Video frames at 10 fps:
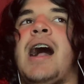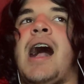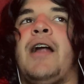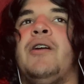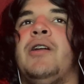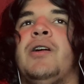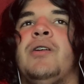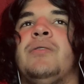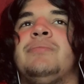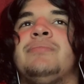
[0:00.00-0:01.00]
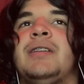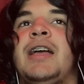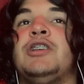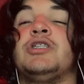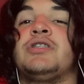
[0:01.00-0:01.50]
I don't know.
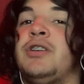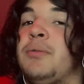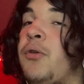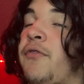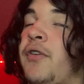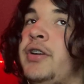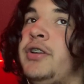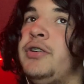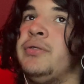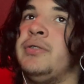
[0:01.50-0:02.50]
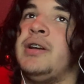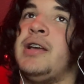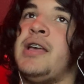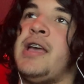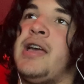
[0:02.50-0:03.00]
It's just they're more fun to do.
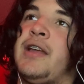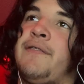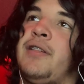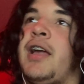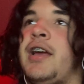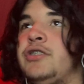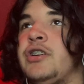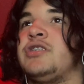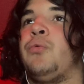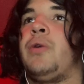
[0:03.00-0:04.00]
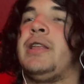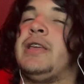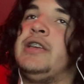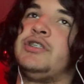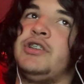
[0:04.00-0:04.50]
I feel like I can adjust the weight
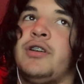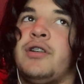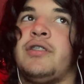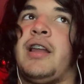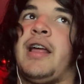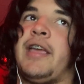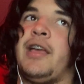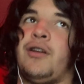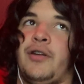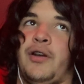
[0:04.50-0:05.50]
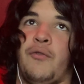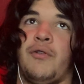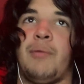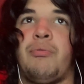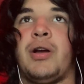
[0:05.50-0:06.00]
easier than I can on an
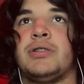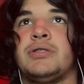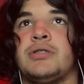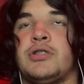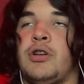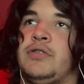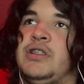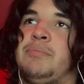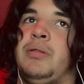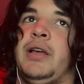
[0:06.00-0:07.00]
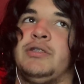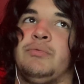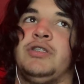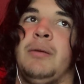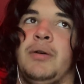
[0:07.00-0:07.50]
overhead press because obviously it's plates
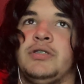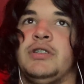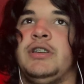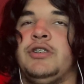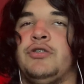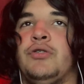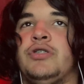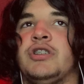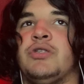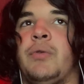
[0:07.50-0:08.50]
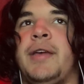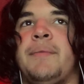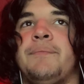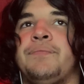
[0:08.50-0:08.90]
and with dumbbells it's easier to adjust the weight.